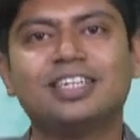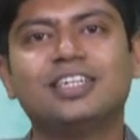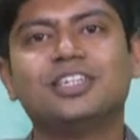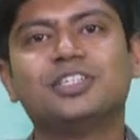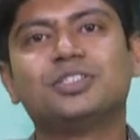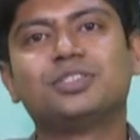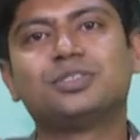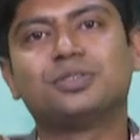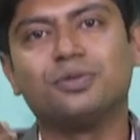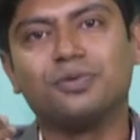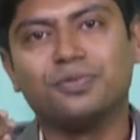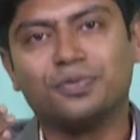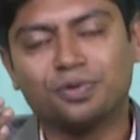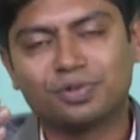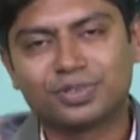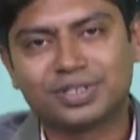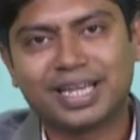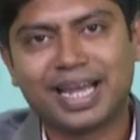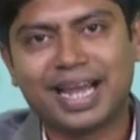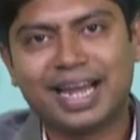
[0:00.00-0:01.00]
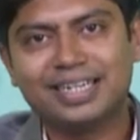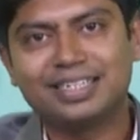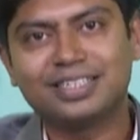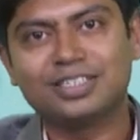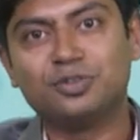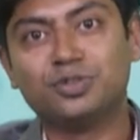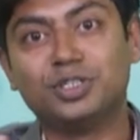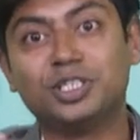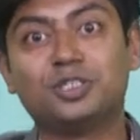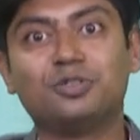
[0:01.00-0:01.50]
So for that, you
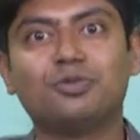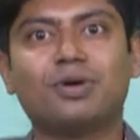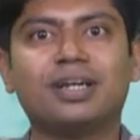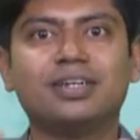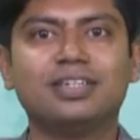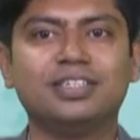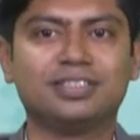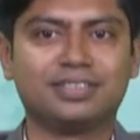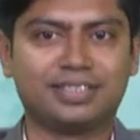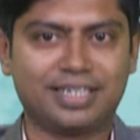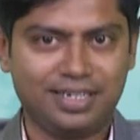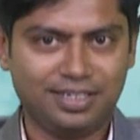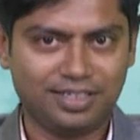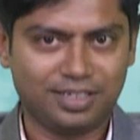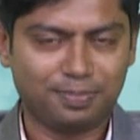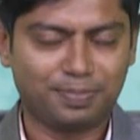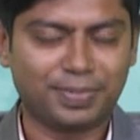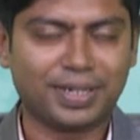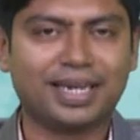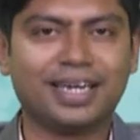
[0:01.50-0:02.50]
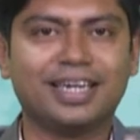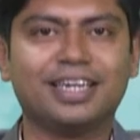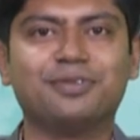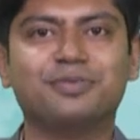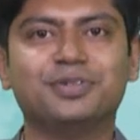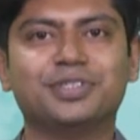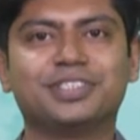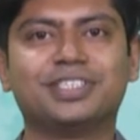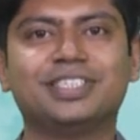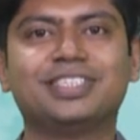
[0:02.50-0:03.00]
need to understand the
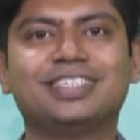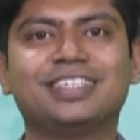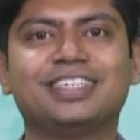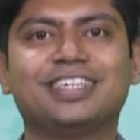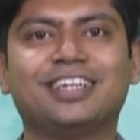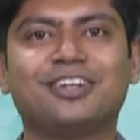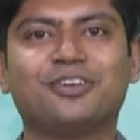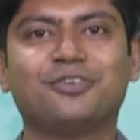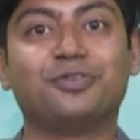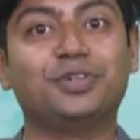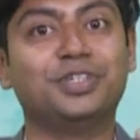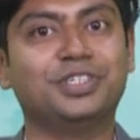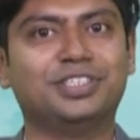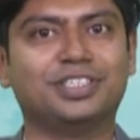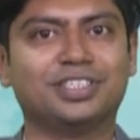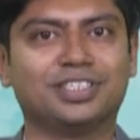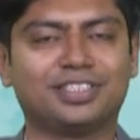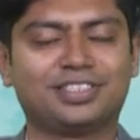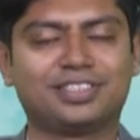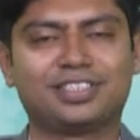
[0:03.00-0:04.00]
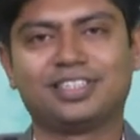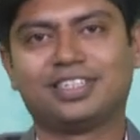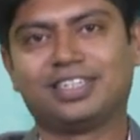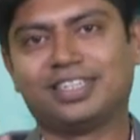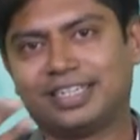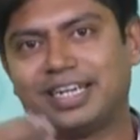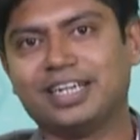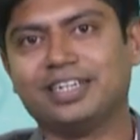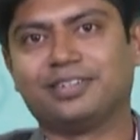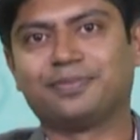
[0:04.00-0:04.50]
paralinguistic features,
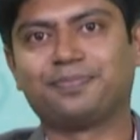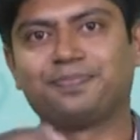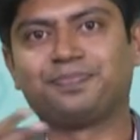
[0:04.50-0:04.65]
right?